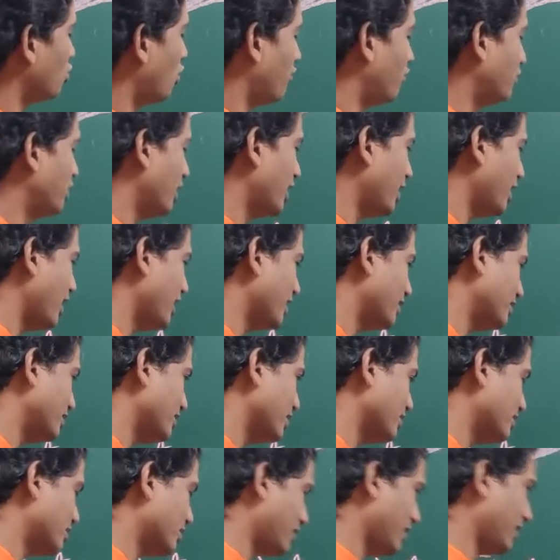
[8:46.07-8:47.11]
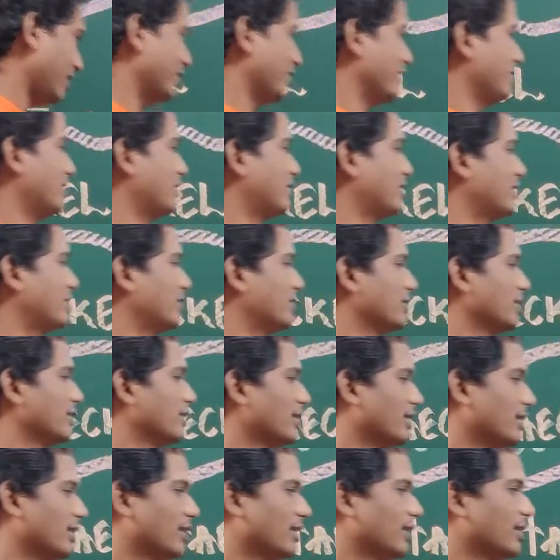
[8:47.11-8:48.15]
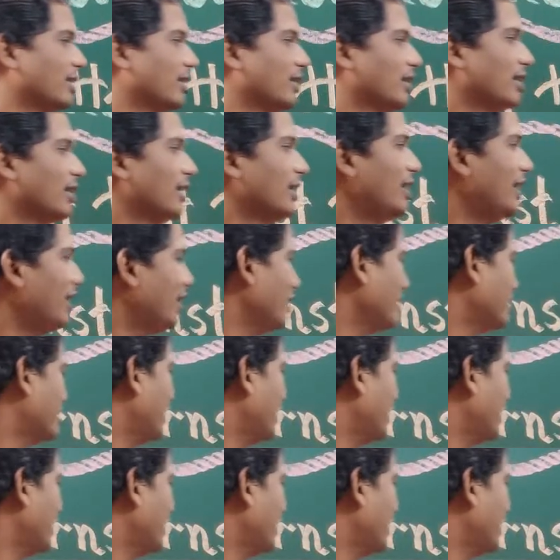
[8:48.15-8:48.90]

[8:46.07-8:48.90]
of their existence. Let us